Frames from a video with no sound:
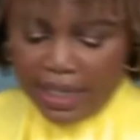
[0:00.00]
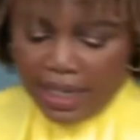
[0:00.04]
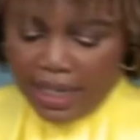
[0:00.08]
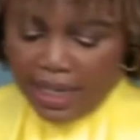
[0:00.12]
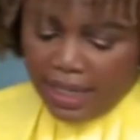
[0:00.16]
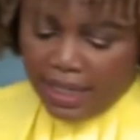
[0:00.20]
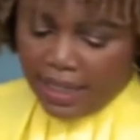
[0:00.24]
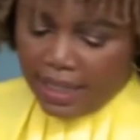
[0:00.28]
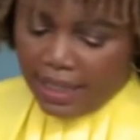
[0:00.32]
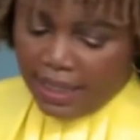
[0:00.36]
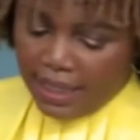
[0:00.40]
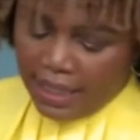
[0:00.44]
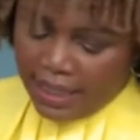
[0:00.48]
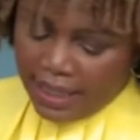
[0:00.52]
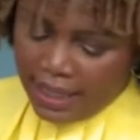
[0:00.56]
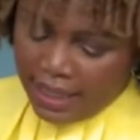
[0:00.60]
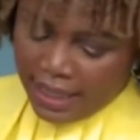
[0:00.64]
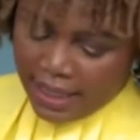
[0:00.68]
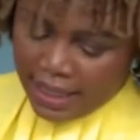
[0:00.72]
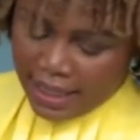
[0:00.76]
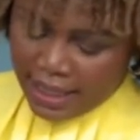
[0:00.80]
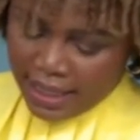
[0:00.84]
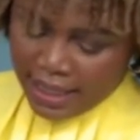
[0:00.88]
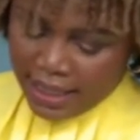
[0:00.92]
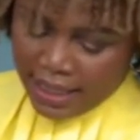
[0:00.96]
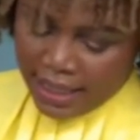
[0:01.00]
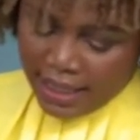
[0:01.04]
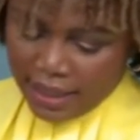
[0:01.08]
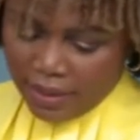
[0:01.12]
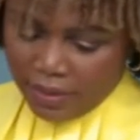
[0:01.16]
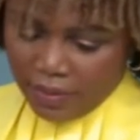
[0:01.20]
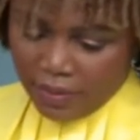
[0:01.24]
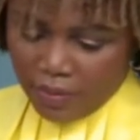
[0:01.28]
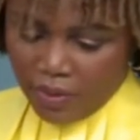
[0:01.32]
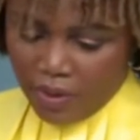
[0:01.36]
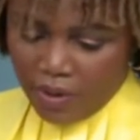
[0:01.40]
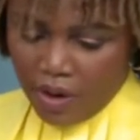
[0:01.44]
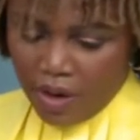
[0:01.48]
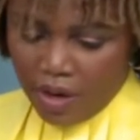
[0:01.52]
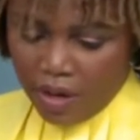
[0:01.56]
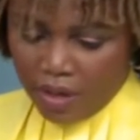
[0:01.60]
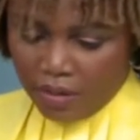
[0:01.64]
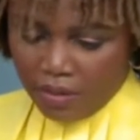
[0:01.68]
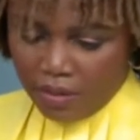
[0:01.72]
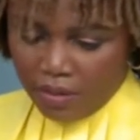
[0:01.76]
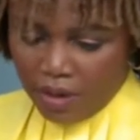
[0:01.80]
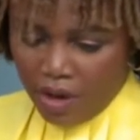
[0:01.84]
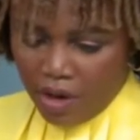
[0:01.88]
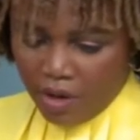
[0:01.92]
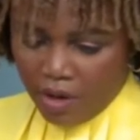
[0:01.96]
uh,
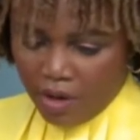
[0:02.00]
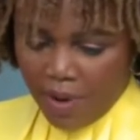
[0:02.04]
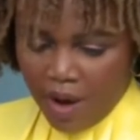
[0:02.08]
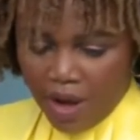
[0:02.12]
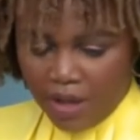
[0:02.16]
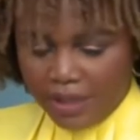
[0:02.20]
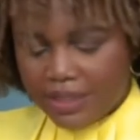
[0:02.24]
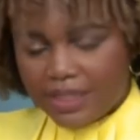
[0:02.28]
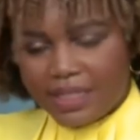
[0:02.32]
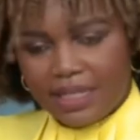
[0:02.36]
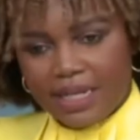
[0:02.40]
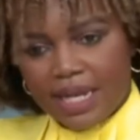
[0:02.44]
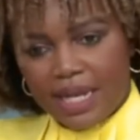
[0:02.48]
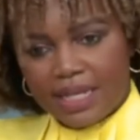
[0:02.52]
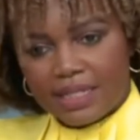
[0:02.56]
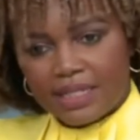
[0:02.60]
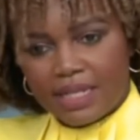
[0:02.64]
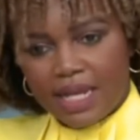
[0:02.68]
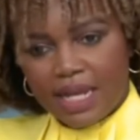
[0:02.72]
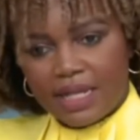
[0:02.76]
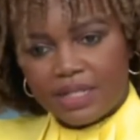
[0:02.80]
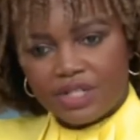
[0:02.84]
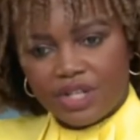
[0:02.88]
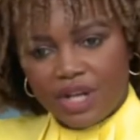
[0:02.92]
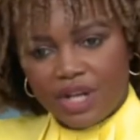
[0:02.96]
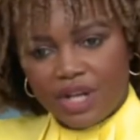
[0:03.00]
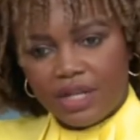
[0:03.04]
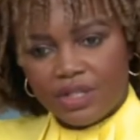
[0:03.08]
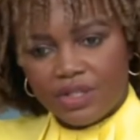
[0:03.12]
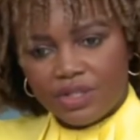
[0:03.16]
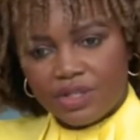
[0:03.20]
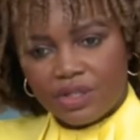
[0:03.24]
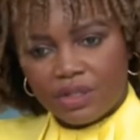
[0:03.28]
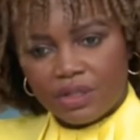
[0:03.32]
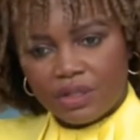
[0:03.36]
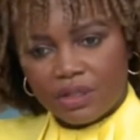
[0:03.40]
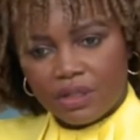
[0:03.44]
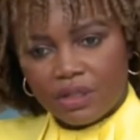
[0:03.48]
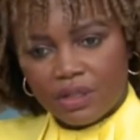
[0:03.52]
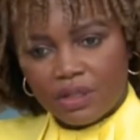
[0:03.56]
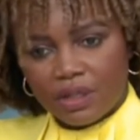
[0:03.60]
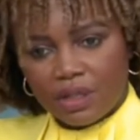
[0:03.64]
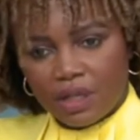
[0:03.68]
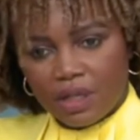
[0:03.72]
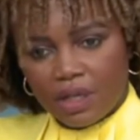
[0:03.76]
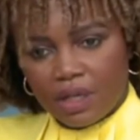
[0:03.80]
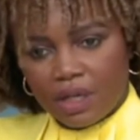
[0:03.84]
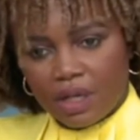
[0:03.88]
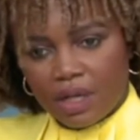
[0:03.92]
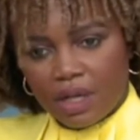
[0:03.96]
our our policy has not changed.
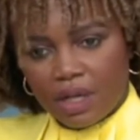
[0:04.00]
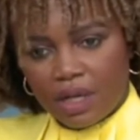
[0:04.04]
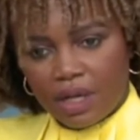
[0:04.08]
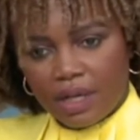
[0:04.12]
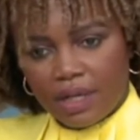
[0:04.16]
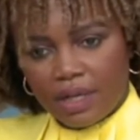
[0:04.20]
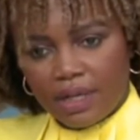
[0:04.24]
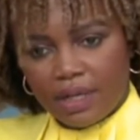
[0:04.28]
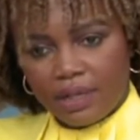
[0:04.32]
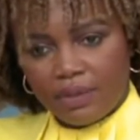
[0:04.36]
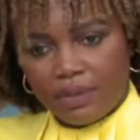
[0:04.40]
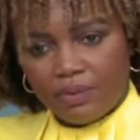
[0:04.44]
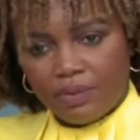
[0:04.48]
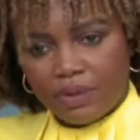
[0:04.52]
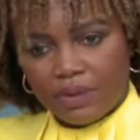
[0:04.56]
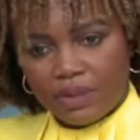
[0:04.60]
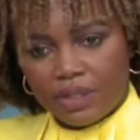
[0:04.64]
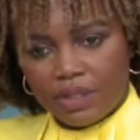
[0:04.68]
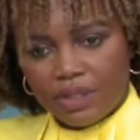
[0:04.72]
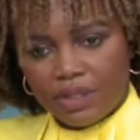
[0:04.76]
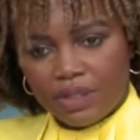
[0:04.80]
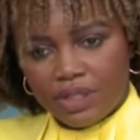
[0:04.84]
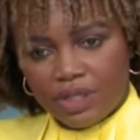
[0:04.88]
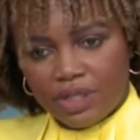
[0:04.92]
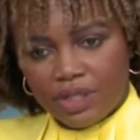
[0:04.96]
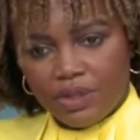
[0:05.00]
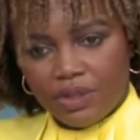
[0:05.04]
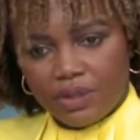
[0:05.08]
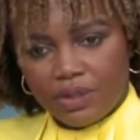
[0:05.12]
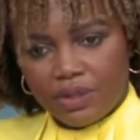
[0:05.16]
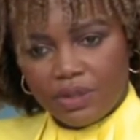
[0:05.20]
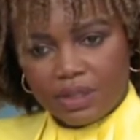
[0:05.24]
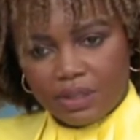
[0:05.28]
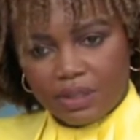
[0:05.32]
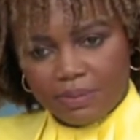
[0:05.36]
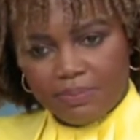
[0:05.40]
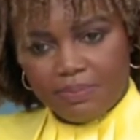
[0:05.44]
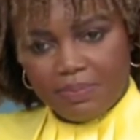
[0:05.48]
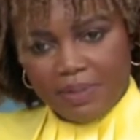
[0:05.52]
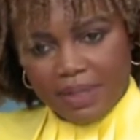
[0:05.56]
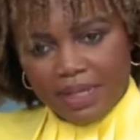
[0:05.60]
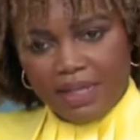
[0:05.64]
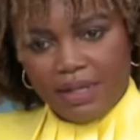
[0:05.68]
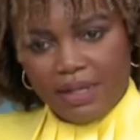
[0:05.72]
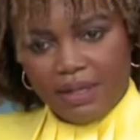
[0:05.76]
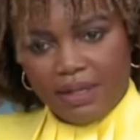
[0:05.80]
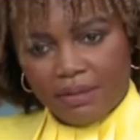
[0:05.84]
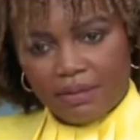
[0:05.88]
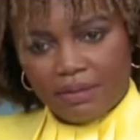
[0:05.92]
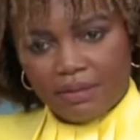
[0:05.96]
Uh, it will continue to
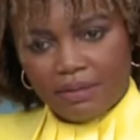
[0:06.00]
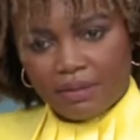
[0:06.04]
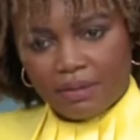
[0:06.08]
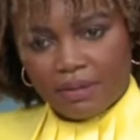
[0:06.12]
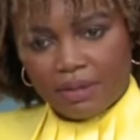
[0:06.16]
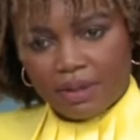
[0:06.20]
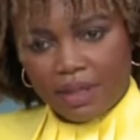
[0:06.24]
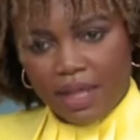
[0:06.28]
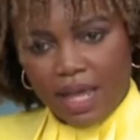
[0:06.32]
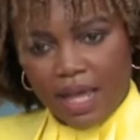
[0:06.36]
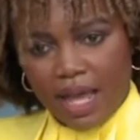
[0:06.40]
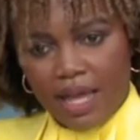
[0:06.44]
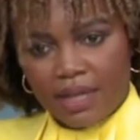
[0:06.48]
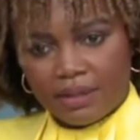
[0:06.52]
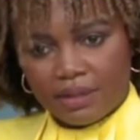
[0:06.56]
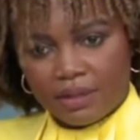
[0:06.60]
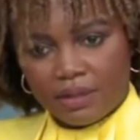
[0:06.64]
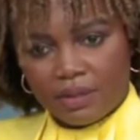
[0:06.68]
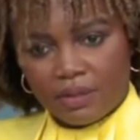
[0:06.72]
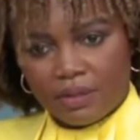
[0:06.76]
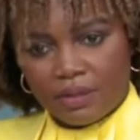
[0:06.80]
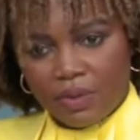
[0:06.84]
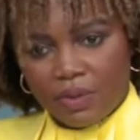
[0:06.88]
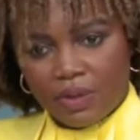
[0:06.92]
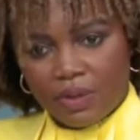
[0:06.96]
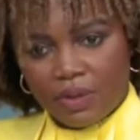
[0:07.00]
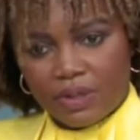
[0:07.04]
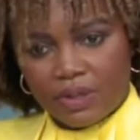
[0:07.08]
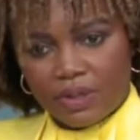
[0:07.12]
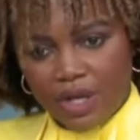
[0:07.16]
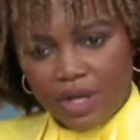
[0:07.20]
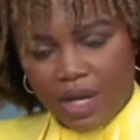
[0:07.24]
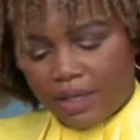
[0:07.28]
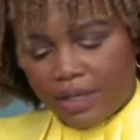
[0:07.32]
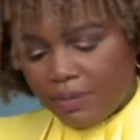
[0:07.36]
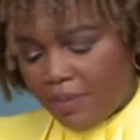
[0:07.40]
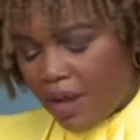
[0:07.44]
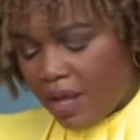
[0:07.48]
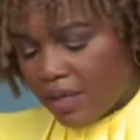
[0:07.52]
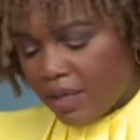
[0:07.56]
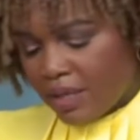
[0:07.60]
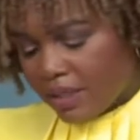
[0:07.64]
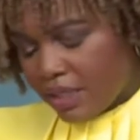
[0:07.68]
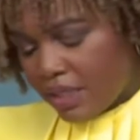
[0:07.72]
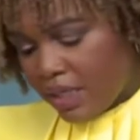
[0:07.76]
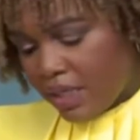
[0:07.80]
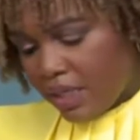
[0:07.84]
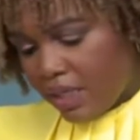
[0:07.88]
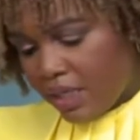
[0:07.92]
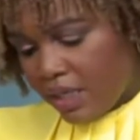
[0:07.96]
be that the one China
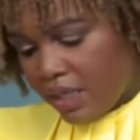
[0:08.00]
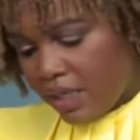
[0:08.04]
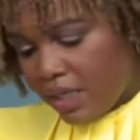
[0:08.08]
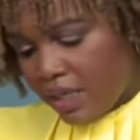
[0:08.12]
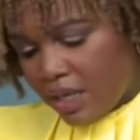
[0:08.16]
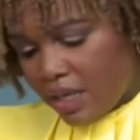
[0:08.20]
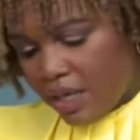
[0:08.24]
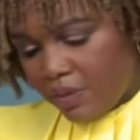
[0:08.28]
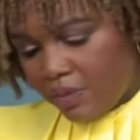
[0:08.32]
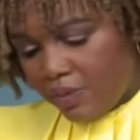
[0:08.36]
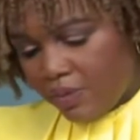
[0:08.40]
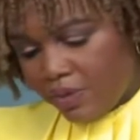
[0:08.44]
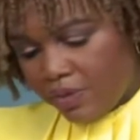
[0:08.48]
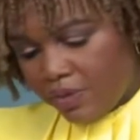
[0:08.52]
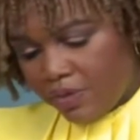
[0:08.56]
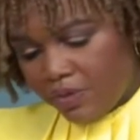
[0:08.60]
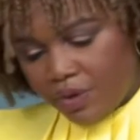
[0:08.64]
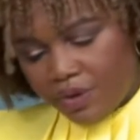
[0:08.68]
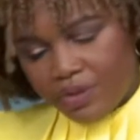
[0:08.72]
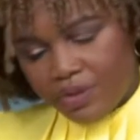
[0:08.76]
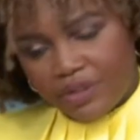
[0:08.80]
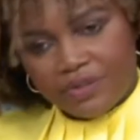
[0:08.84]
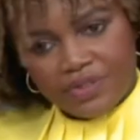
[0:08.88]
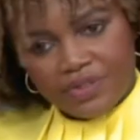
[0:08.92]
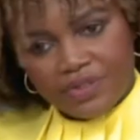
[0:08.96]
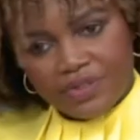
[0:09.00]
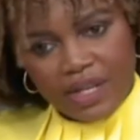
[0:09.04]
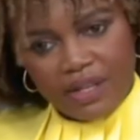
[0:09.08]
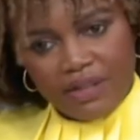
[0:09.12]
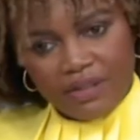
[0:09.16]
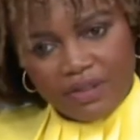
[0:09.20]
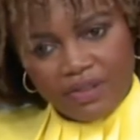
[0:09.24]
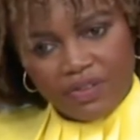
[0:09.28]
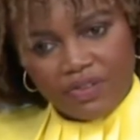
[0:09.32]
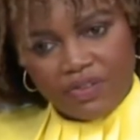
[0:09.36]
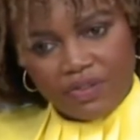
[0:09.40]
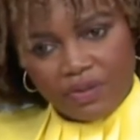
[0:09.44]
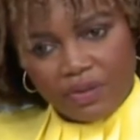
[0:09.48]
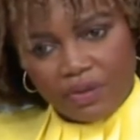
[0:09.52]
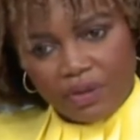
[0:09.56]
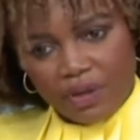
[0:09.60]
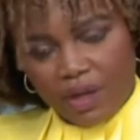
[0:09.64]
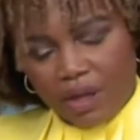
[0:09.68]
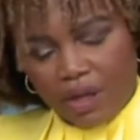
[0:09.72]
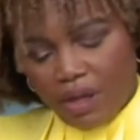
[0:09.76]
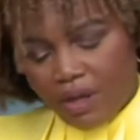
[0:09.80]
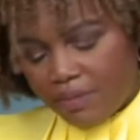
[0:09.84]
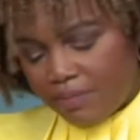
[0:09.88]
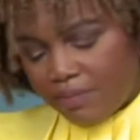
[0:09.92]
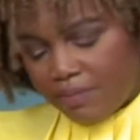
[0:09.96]
policy. Uh, you've heard of say this
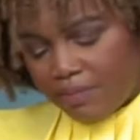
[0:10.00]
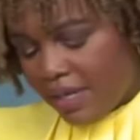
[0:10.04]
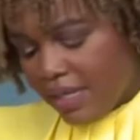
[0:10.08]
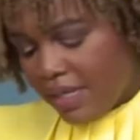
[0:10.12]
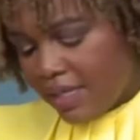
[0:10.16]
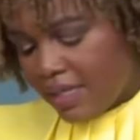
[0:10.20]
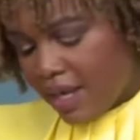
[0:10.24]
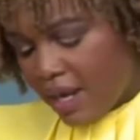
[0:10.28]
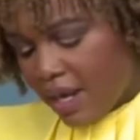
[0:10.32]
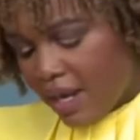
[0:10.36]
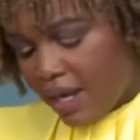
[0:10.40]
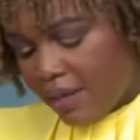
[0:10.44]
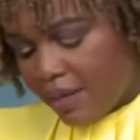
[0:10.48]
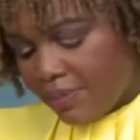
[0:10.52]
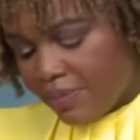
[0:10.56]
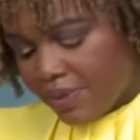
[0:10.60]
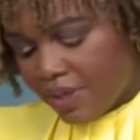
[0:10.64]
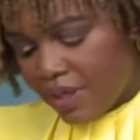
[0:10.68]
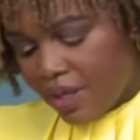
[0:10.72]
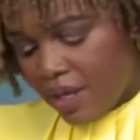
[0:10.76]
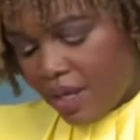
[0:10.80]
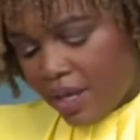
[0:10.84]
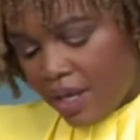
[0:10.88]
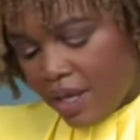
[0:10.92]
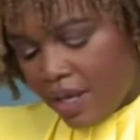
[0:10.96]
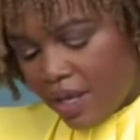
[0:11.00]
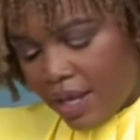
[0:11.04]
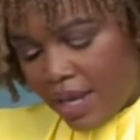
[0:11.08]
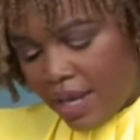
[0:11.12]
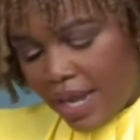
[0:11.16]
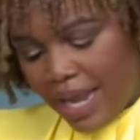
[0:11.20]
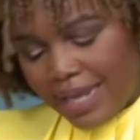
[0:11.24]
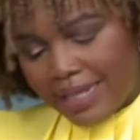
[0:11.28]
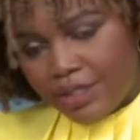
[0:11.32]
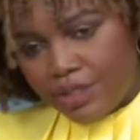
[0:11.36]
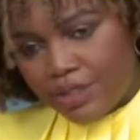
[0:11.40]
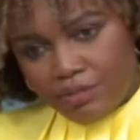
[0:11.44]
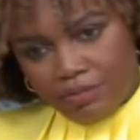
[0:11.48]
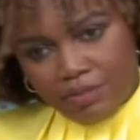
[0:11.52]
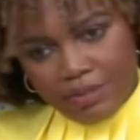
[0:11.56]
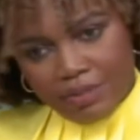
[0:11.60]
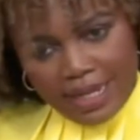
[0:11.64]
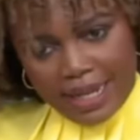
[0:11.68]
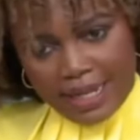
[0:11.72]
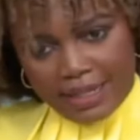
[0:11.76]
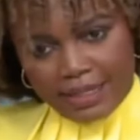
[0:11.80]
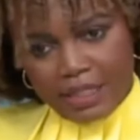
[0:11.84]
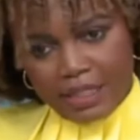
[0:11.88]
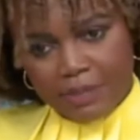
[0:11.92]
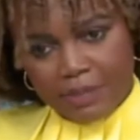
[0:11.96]
uh, many times. Uh, I
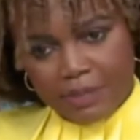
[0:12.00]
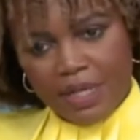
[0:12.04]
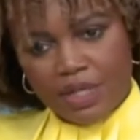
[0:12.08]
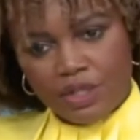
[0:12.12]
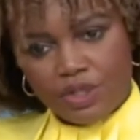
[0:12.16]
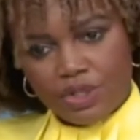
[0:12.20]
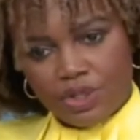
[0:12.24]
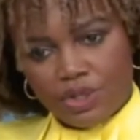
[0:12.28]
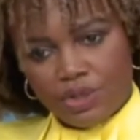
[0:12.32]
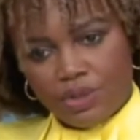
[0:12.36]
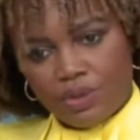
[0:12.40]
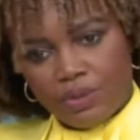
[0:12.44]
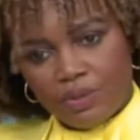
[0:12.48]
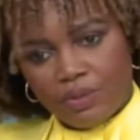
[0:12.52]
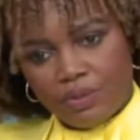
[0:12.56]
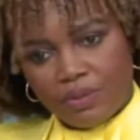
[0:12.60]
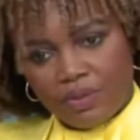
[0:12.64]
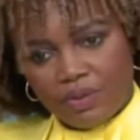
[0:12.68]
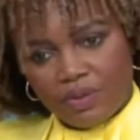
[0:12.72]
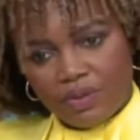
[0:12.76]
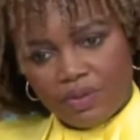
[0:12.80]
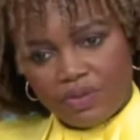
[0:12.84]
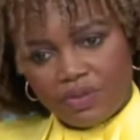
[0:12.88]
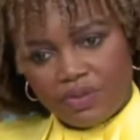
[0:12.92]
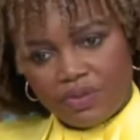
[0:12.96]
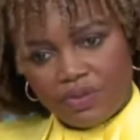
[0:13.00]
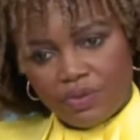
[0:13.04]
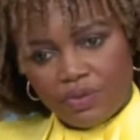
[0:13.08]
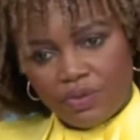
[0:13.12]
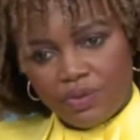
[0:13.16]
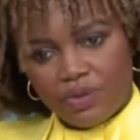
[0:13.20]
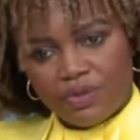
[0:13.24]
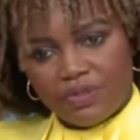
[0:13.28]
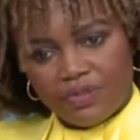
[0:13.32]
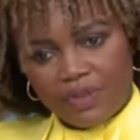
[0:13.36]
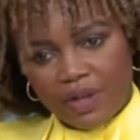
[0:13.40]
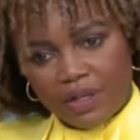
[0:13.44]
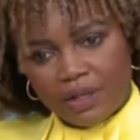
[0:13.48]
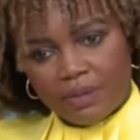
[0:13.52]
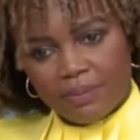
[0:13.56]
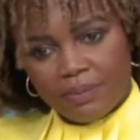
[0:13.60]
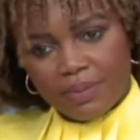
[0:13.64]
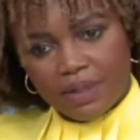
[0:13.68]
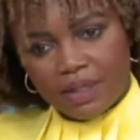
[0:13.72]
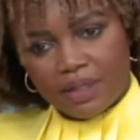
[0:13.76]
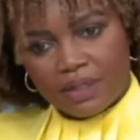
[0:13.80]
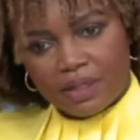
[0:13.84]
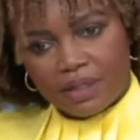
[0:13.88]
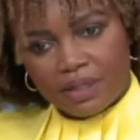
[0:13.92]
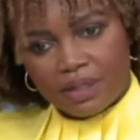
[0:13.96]
can't speak to this new
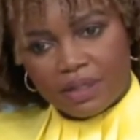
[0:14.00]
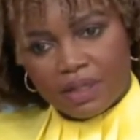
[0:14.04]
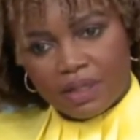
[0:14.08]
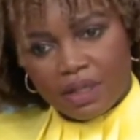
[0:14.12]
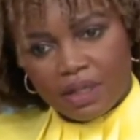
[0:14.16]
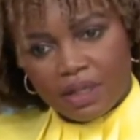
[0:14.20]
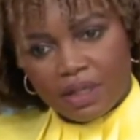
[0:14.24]
development